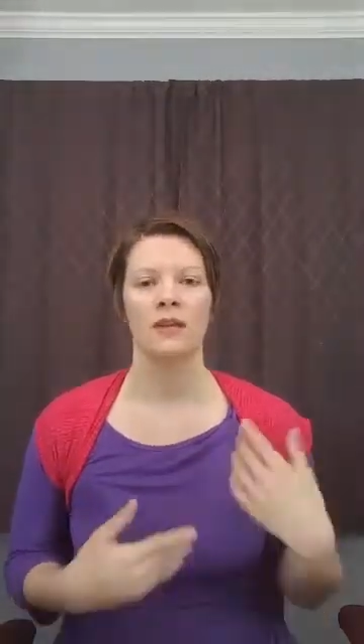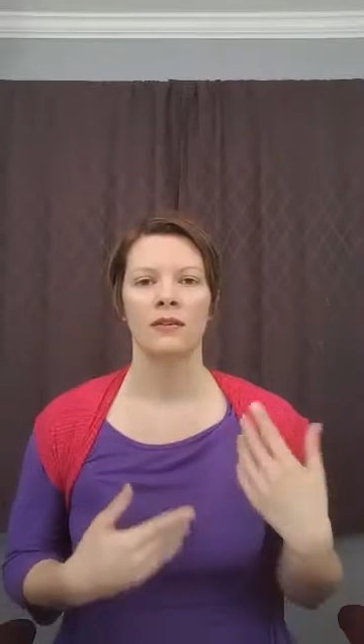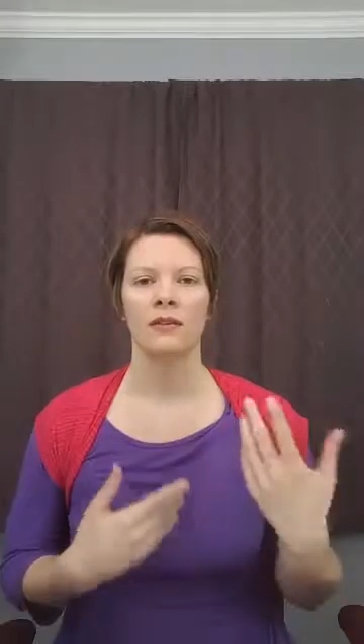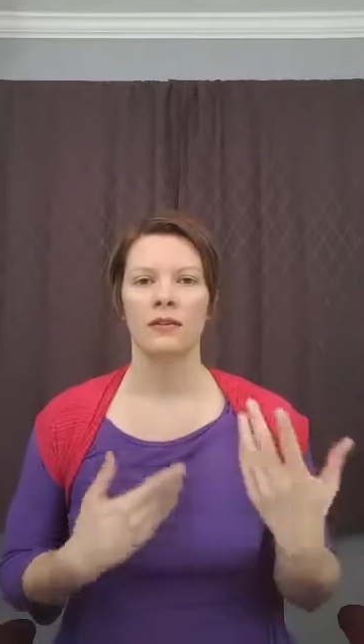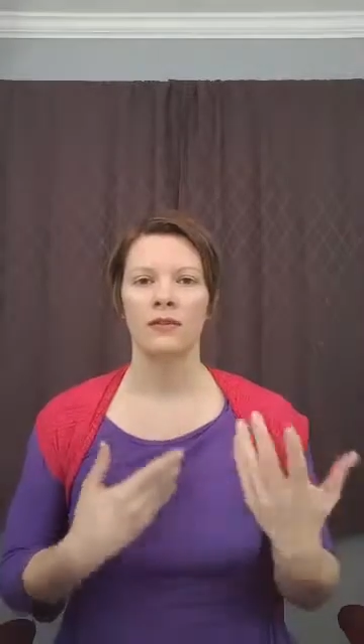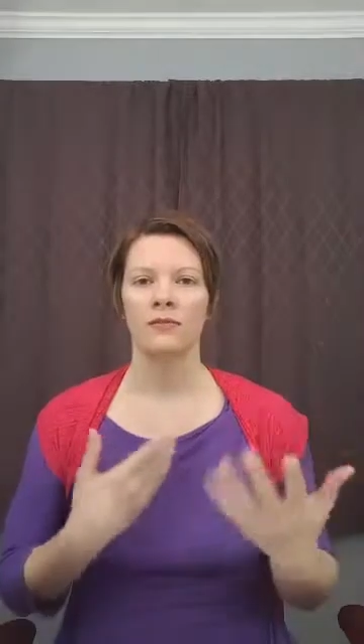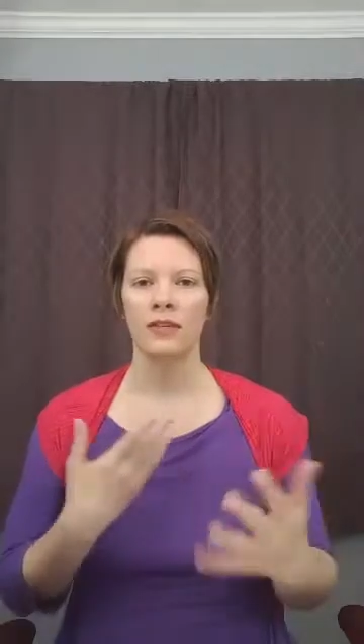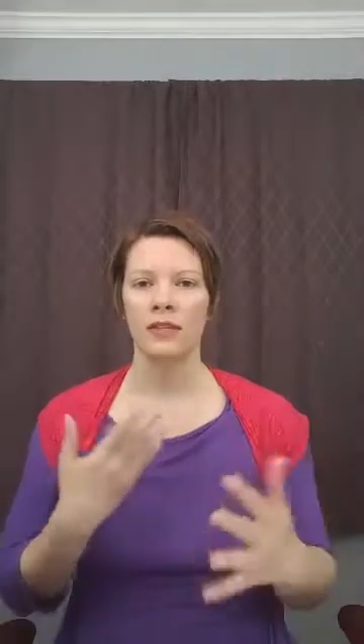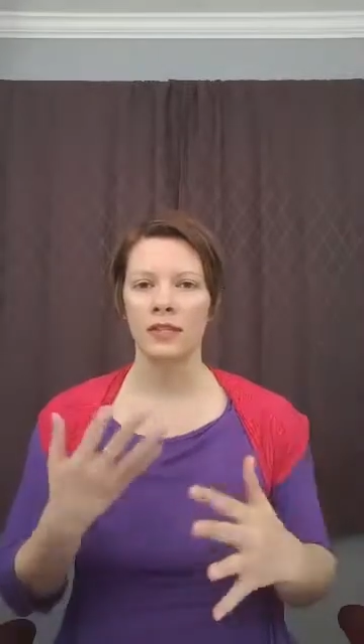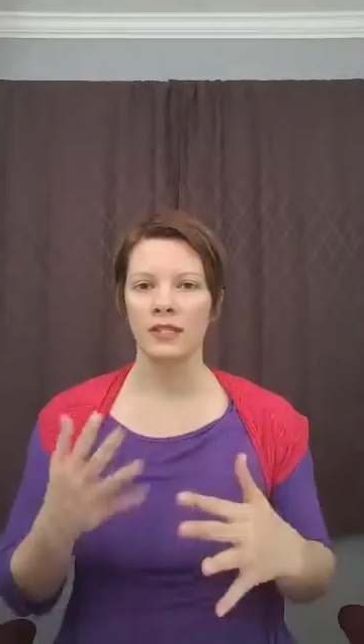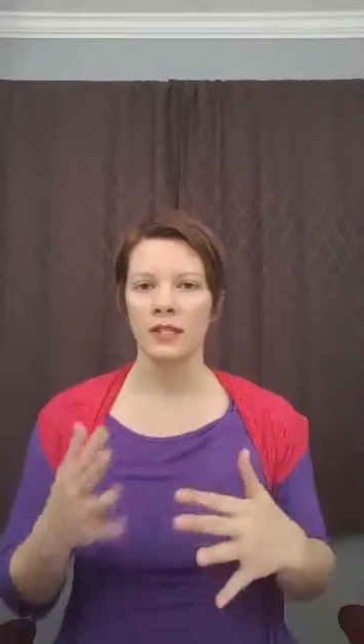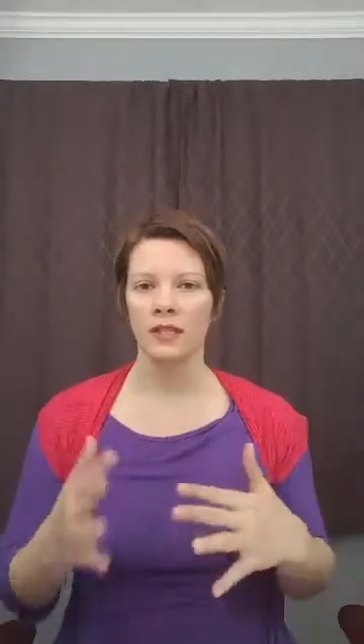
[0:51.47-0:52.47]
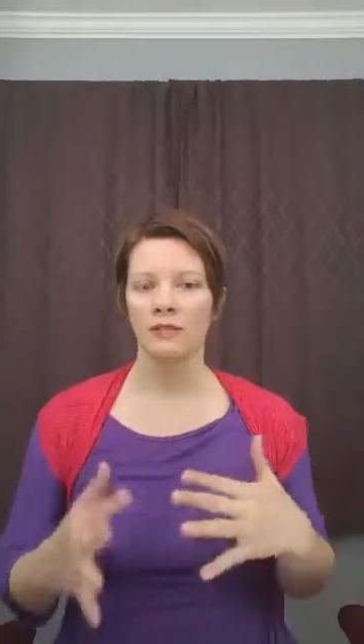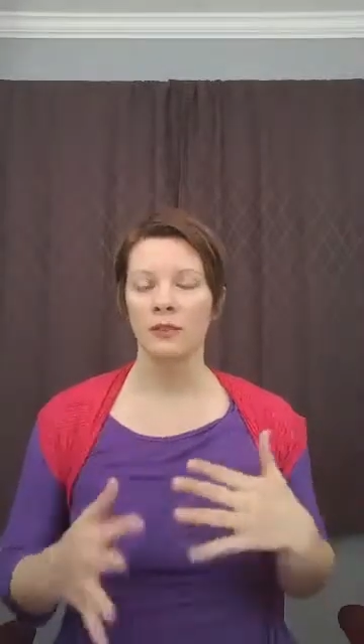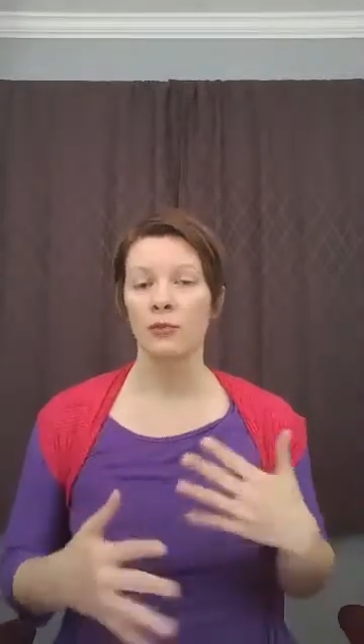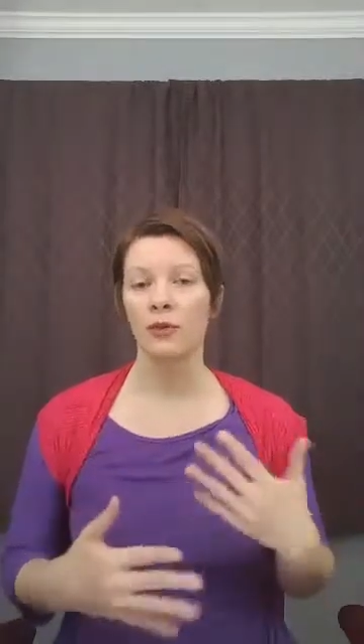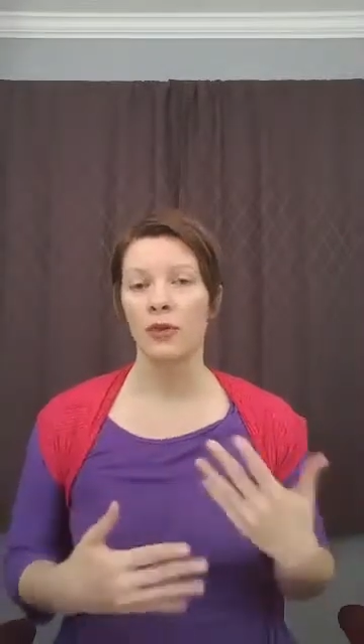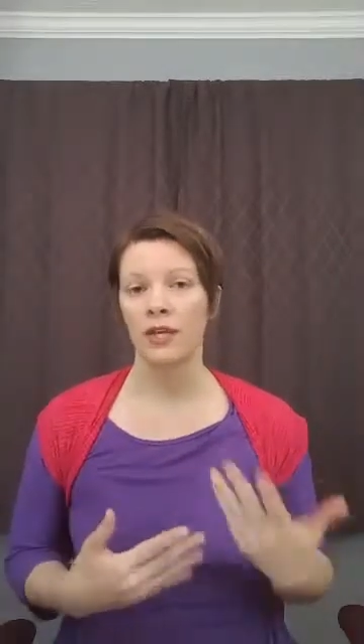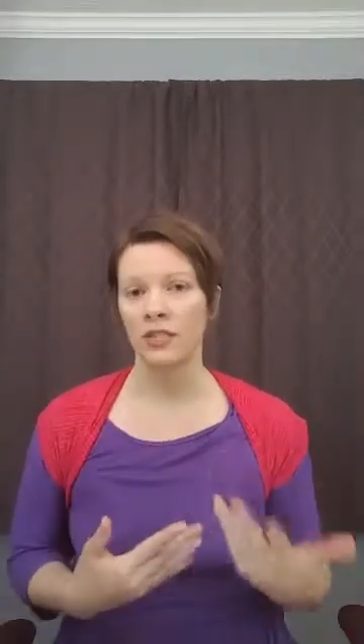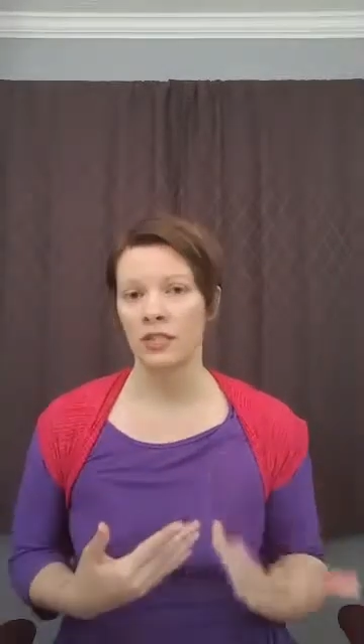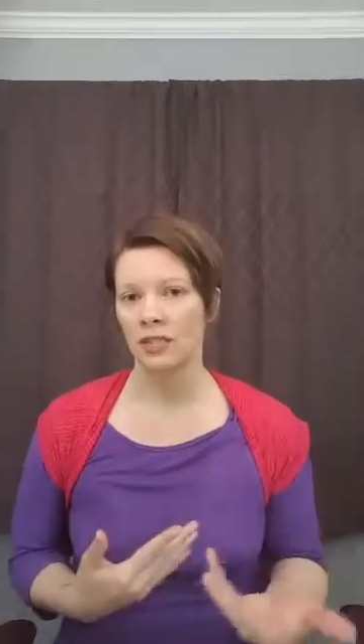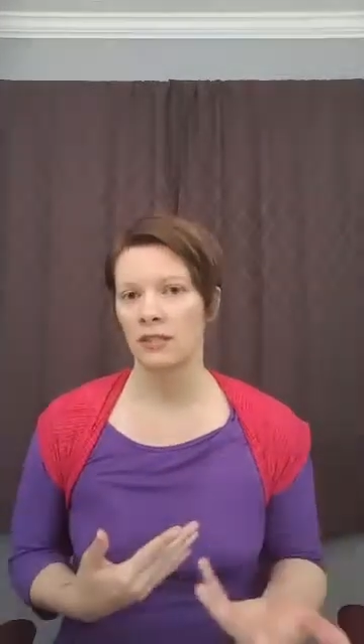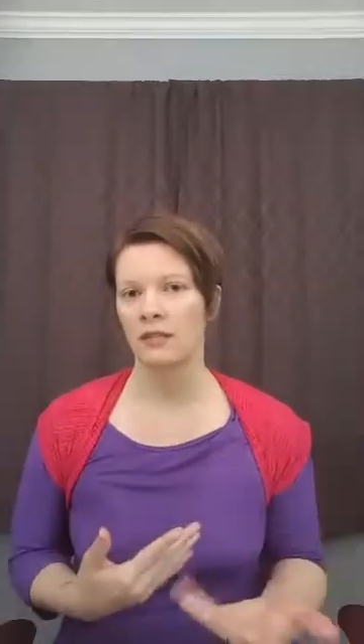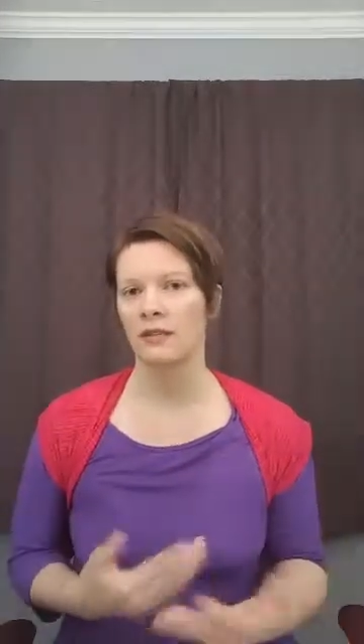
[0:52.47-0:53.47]
The feelings of
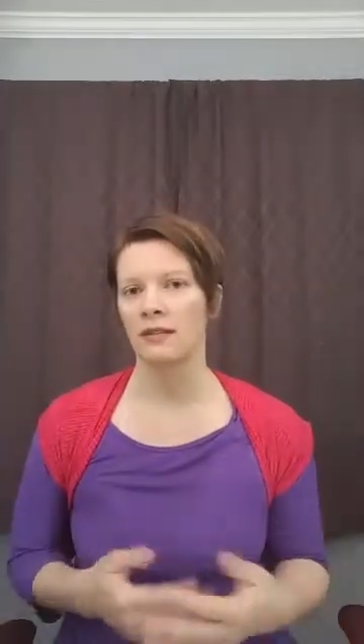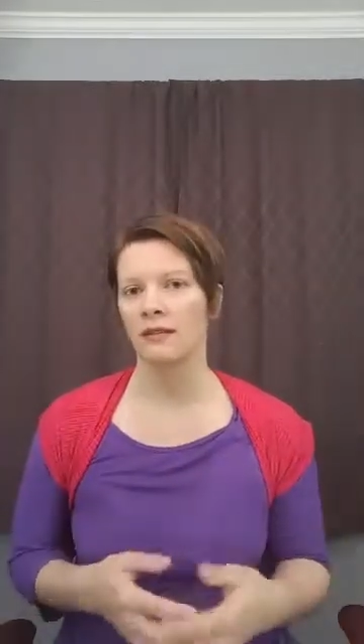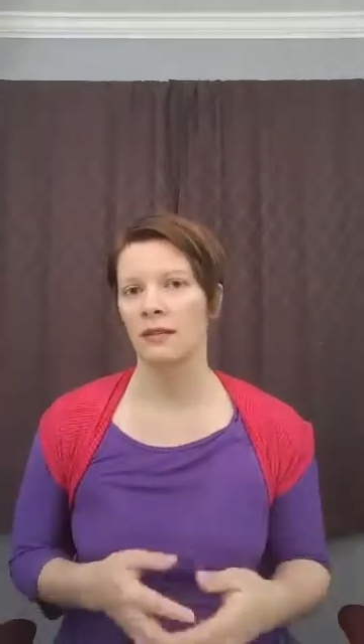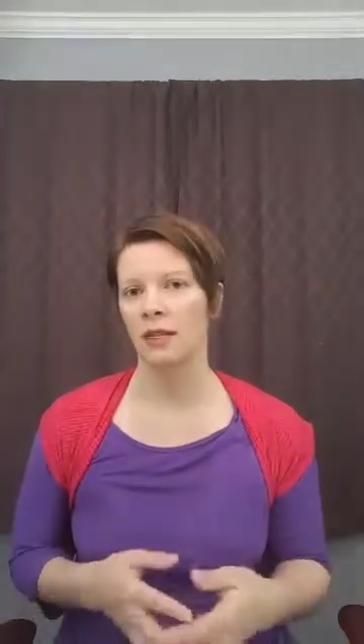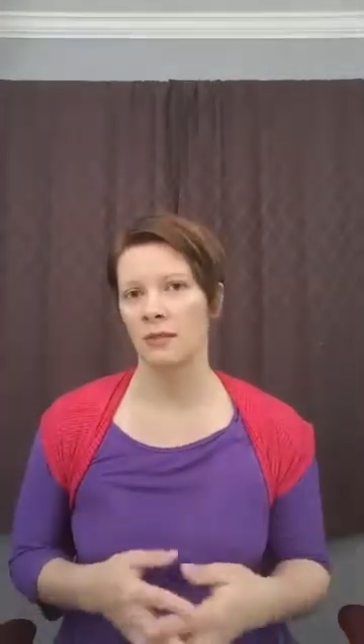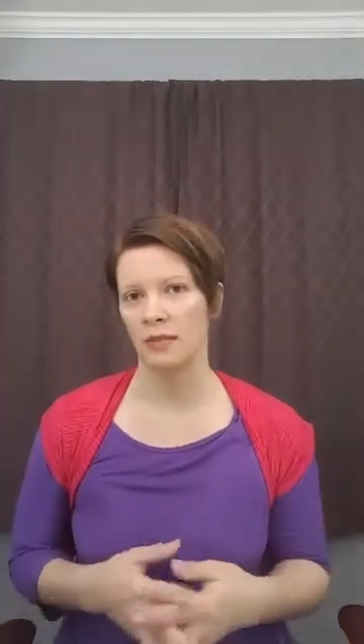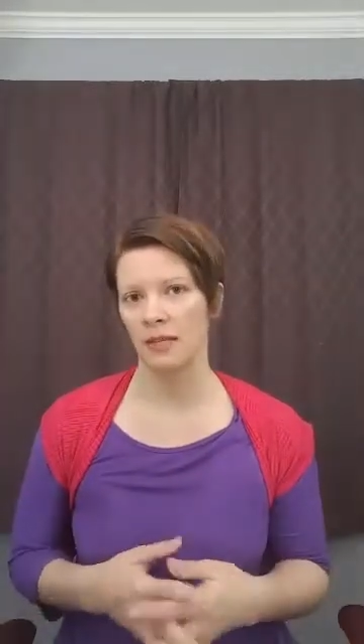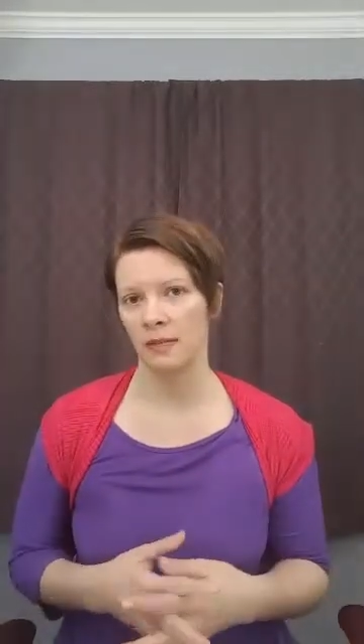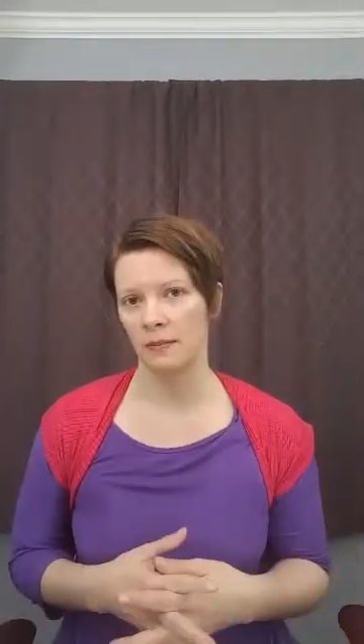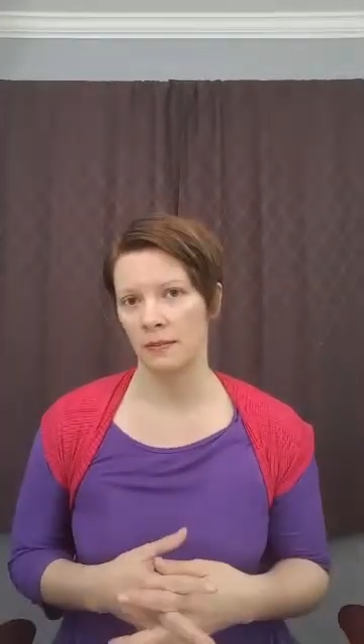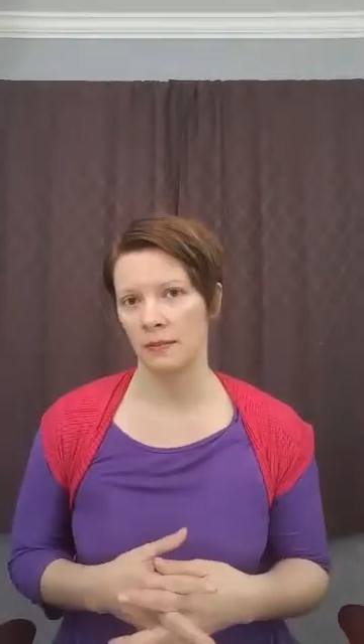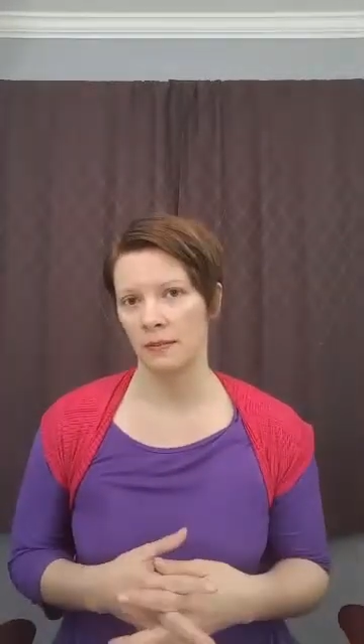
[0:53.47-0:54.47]
depression come in.